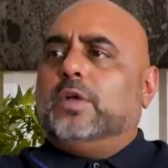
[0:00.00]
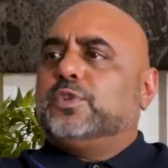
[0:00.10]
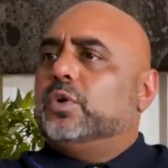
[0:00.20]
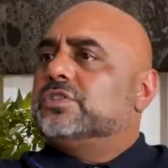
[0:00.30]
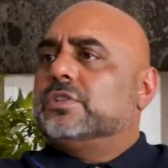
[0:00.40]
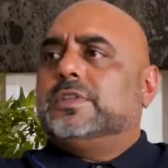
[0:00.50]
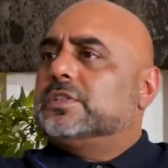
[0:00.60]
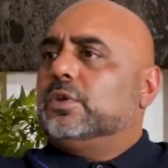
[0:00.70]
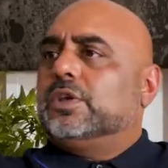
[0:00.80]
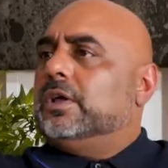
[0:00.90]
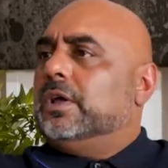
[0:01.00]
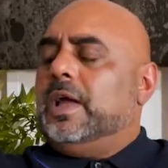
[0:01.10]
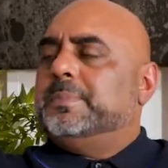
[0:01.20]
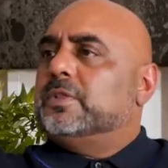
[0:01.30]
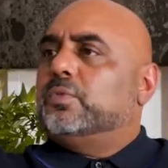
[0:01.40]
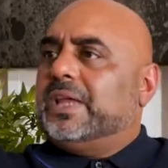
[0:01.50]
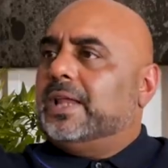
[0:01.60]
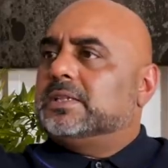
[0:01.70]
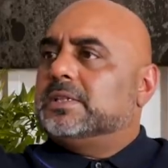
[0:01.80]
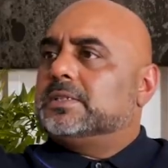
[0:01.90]
Well, of course, there's, look, I mean, the
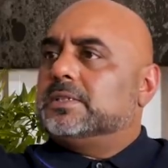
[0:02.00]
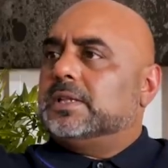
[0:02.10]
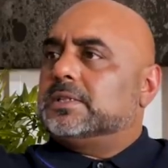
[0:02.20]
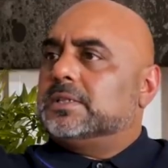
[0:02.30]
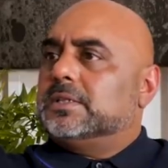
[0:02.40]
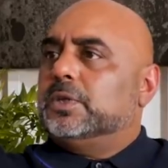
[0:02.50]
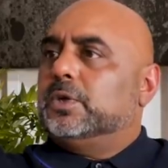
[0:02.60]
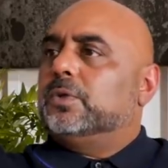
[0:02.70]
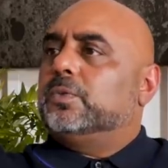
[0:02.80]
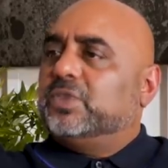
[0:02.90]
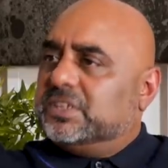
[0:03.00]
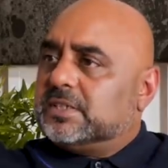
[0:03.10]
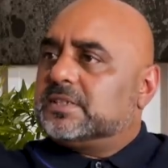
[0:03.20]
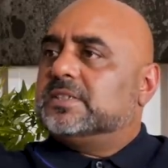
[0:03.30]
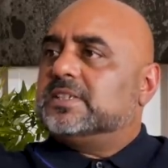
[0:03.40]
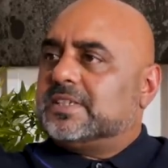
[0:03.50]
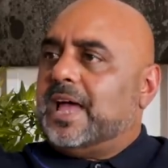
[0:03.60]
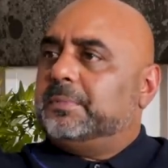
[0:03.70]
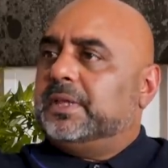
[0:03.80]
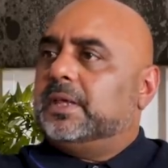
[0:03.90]
reality is that, you know, resistance is
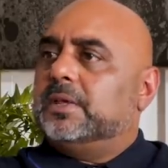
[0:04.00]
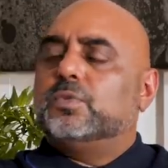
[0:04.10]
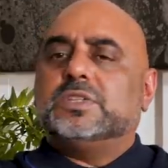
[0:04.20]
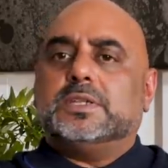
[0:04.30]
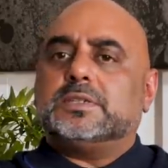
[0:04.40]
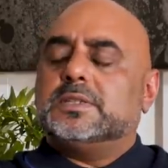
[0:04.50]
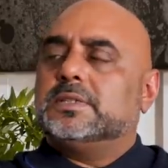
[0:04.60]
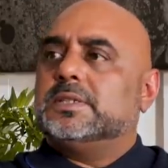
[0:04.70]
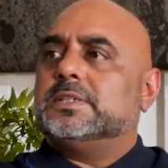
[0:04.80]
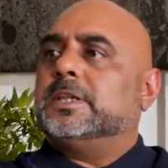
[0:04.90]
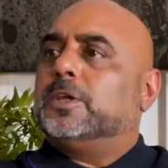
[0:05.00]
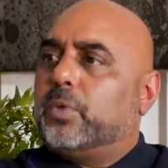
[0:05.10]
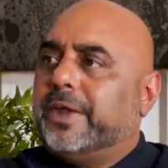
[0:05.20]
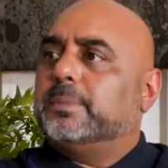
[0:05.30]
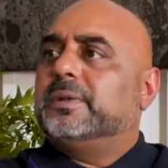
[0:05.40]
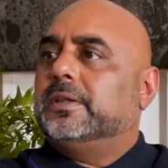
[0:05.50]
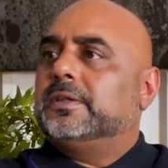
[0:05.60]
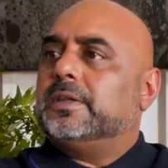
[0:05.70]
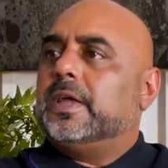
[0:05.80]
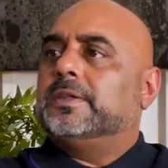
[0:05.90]
happening and resistance is incredible.
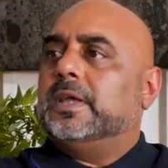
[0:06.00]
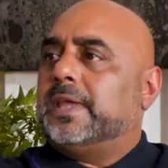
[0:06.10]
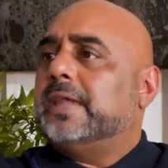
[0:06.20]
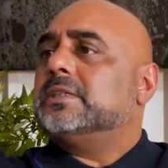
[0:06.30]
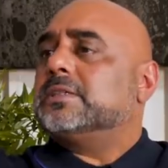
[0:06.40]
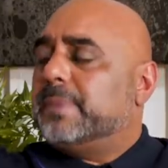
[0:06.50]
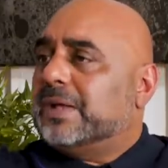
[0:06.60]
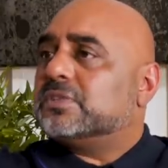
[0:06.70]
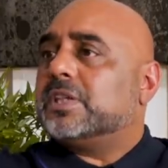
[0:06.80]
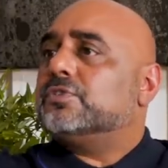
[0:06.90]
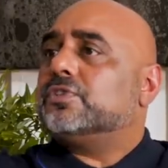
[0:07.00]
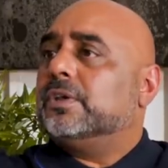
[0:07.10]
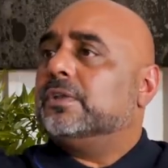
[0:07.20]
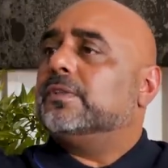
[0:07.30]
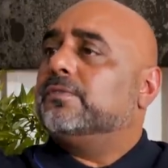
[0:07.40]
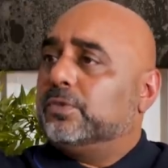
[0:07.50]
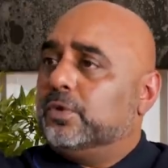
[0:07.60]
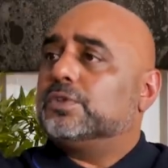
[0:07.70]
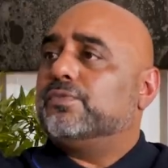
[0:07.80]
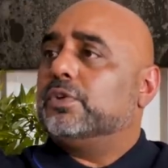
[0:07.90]
And, and again, it's about centering the,
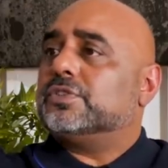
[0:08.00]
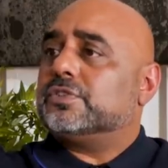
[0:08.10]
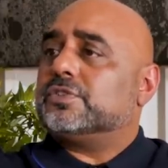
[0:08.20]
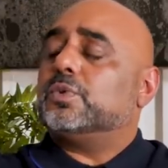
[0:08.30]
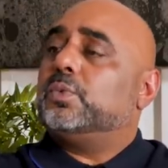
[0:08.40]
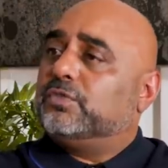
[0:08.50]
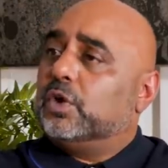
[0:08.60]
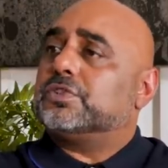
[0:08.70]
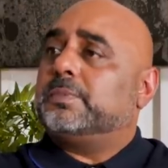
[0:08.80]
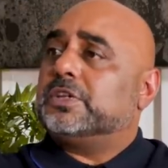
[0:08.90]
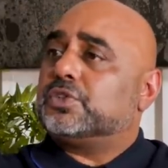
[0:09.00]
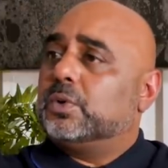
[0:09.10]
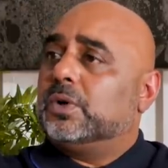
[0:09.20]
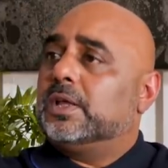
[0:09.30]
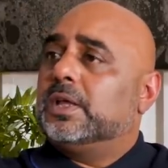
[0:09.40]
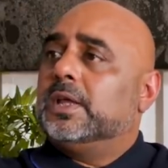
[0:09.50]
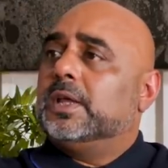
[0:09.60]
those voices. So we've got to make sure